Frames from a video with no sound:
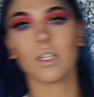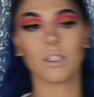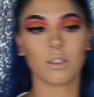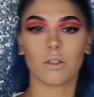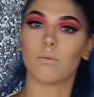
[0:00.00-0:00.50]

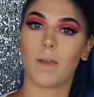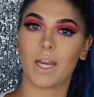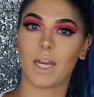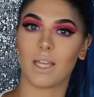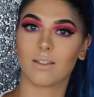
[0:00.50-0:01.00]
into my
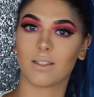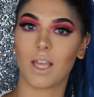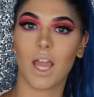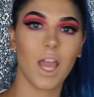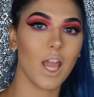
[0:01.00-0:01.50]
NYX
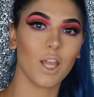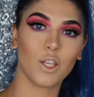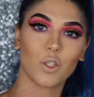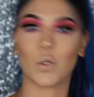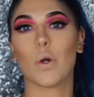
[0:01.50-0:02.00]

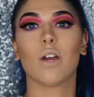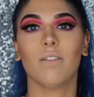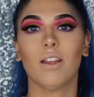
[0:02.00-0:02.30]
drawer of